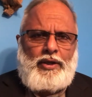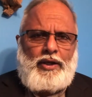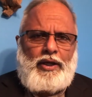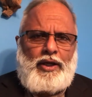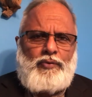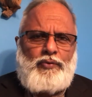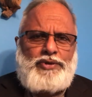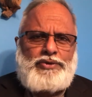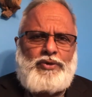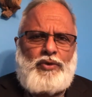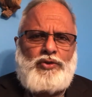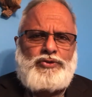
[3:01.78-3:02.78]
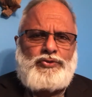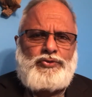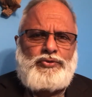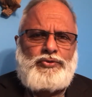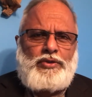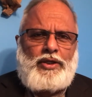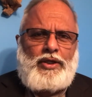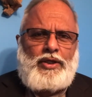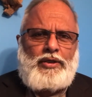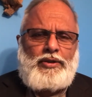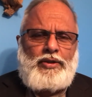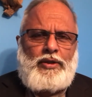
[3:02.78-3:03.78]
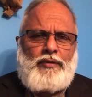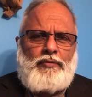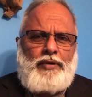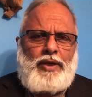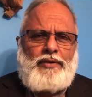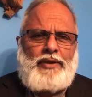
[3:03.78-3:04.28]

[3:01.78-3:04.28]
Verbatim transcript: And we should also uh, bear